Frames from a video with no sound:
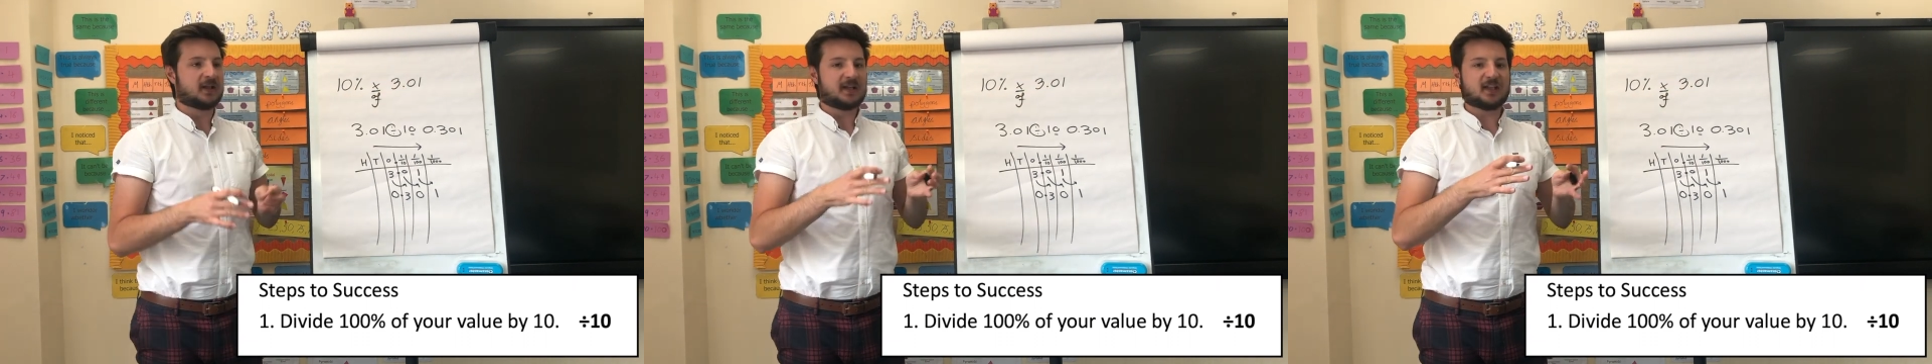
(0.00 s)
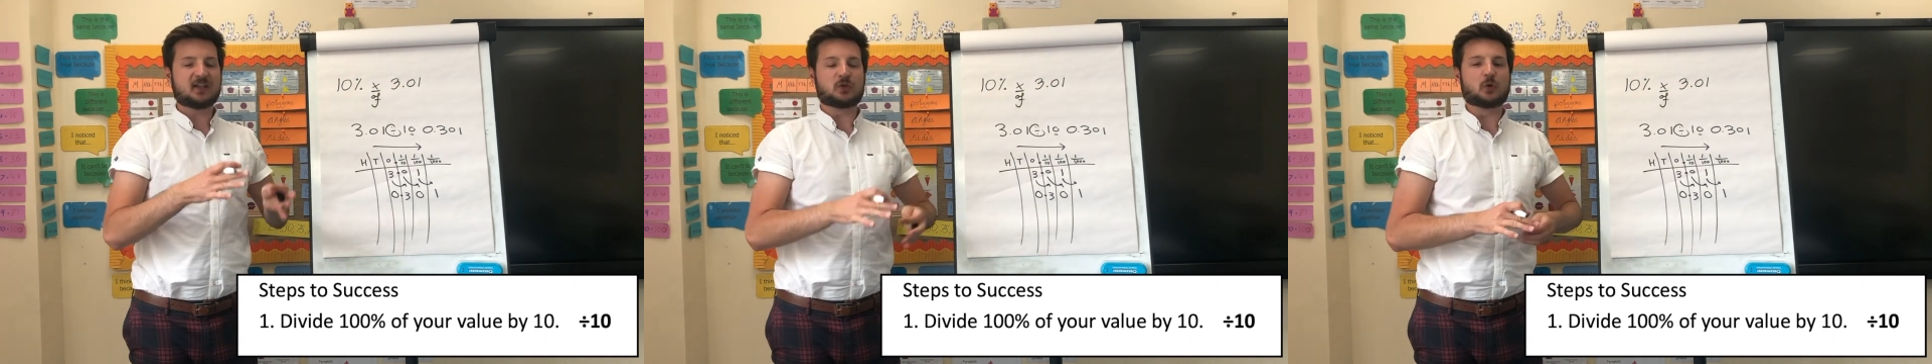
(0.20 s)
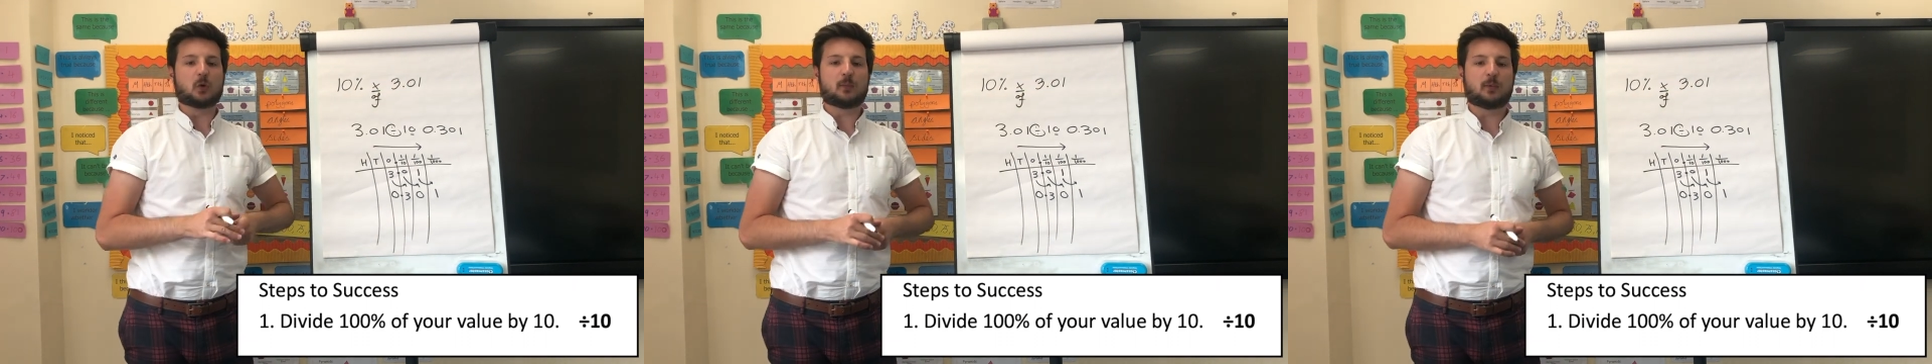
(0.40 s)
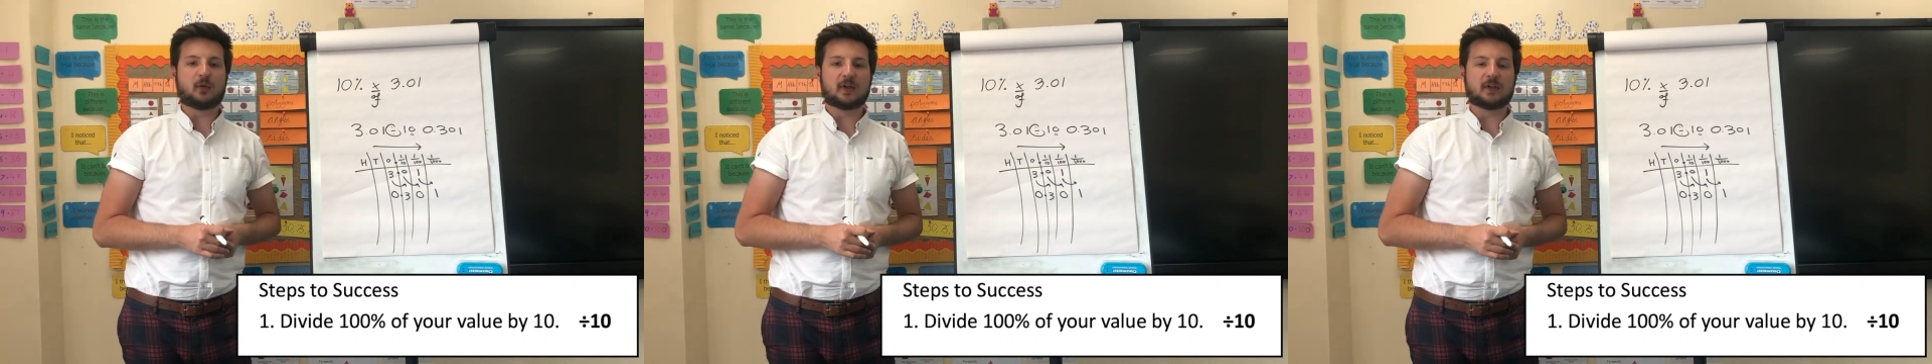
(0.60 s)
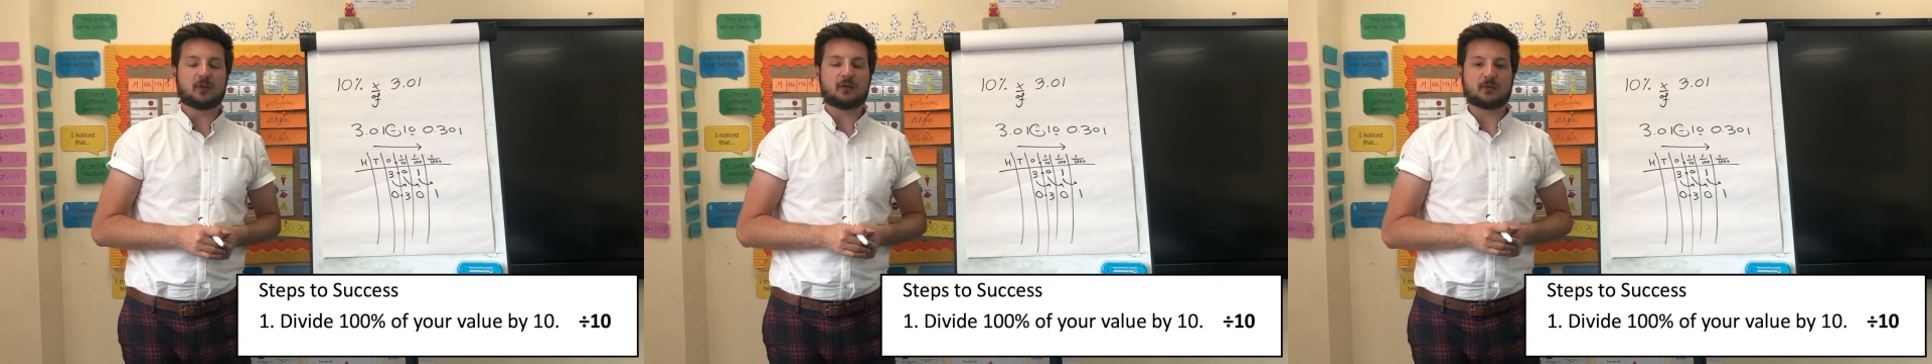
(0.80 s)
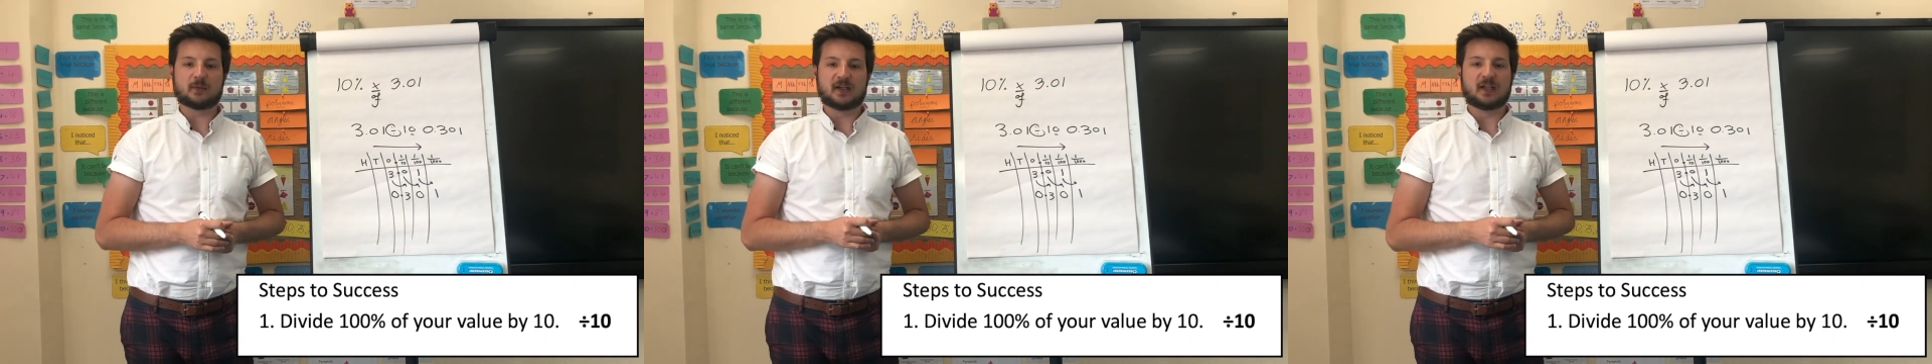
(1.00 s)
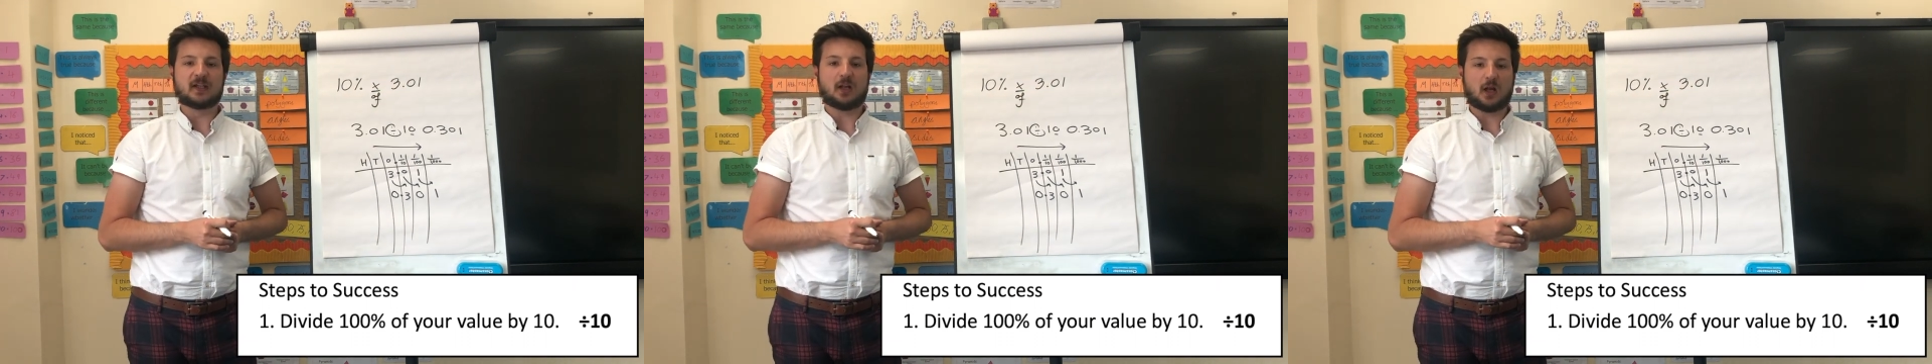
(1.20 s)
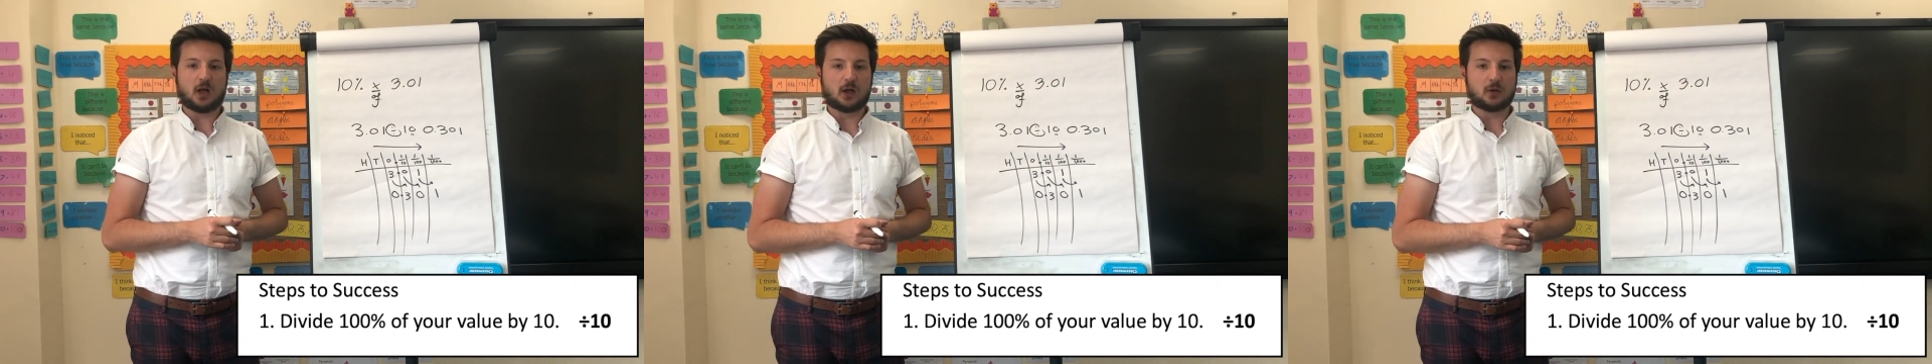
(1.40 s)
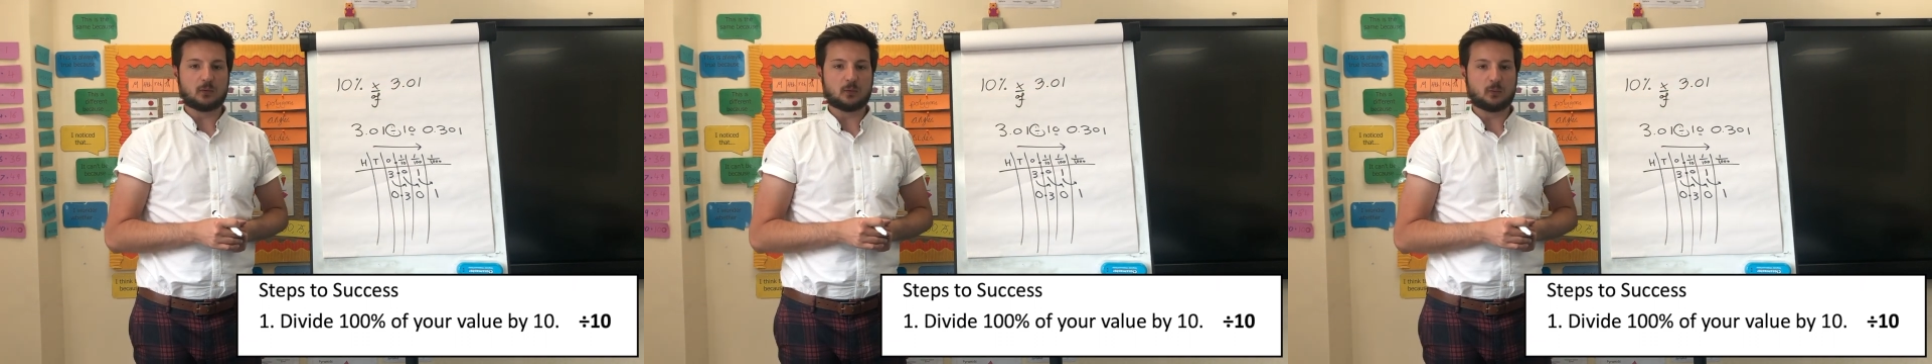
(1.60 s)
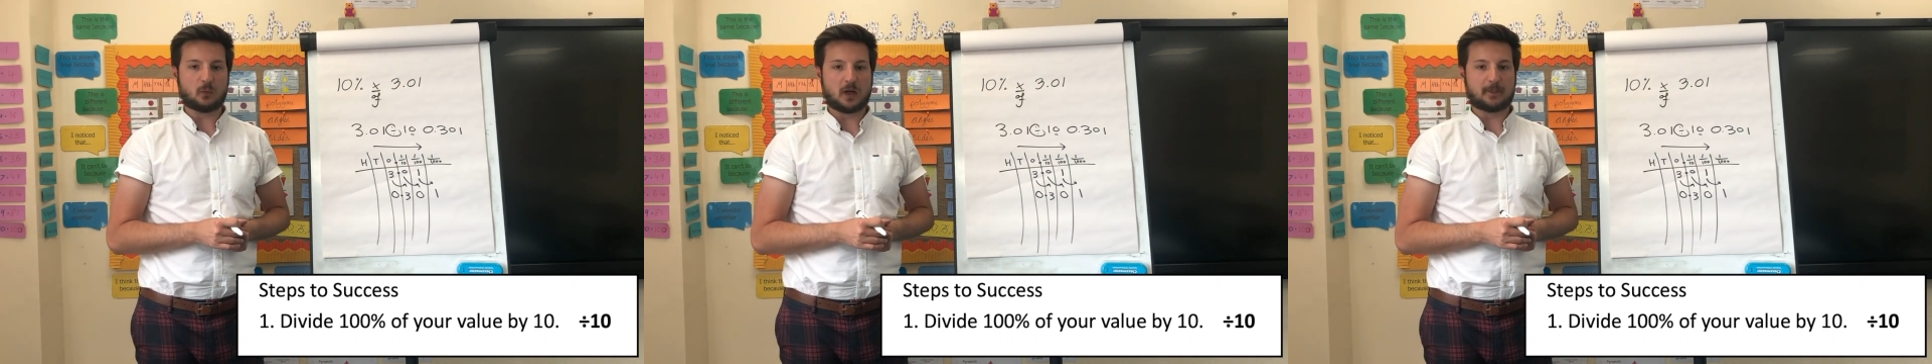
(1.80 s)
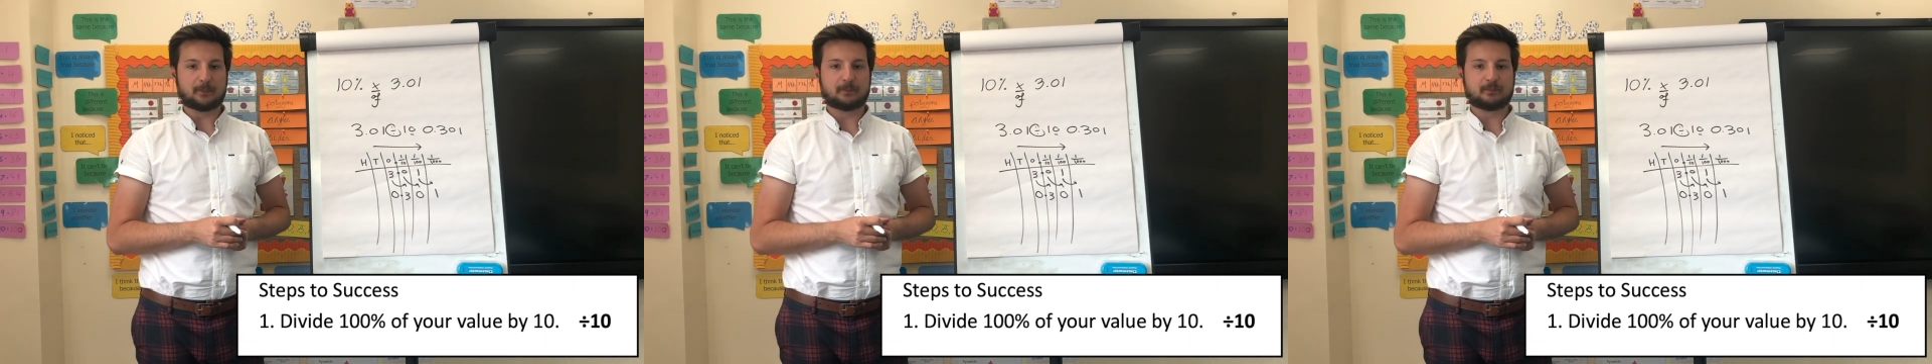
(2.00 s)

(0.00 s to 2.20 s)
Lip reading: is 0.301.